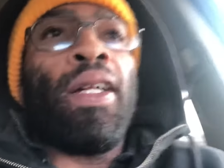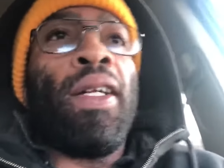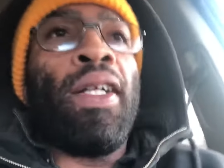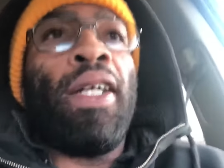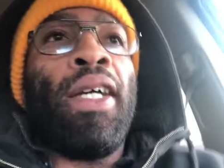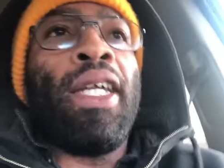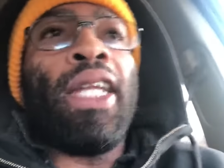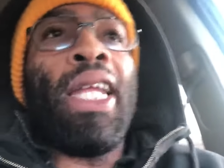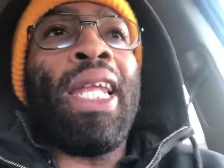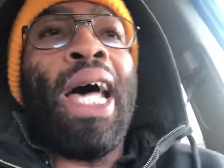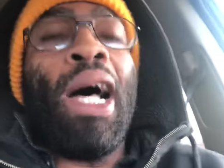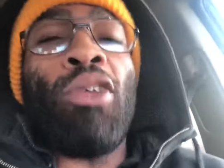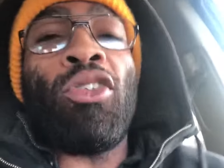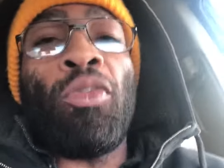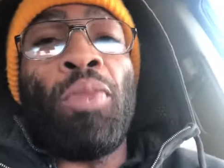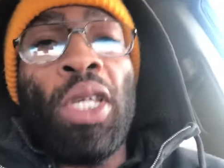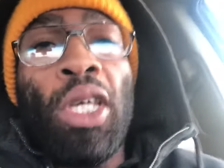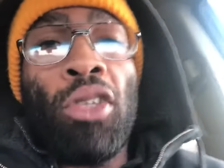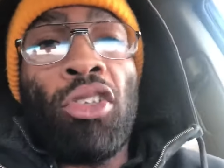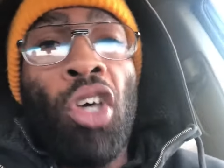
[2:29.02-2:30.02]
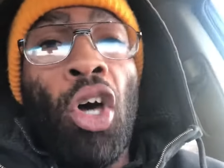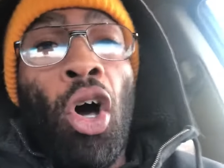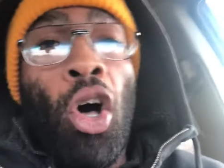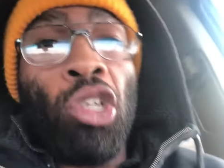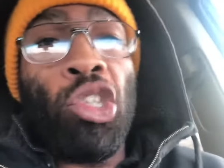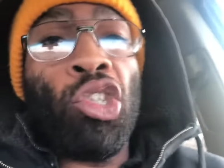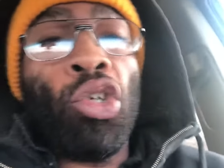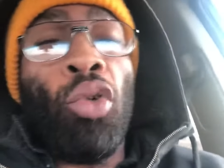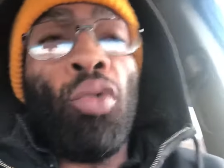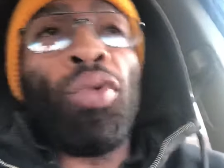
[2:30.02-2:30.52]
it allows me to
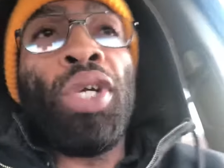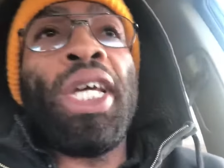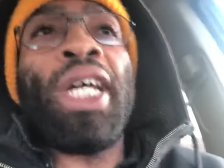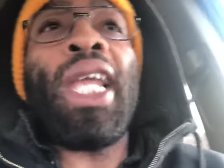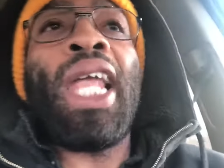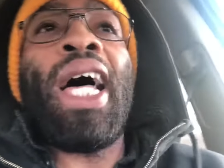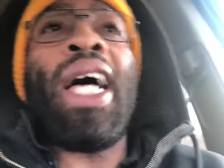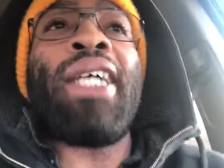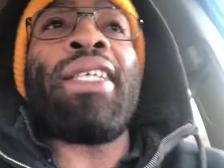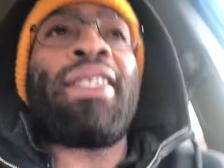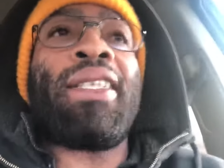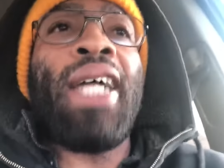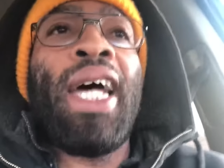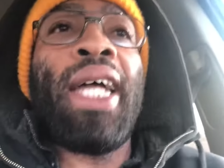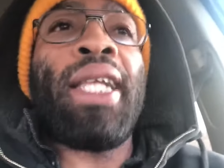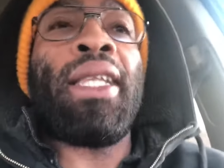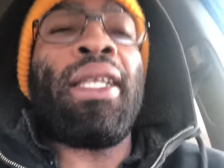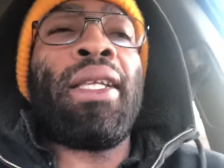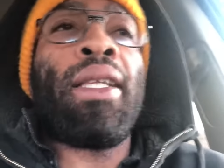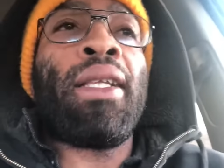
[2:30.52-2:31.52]
also realize that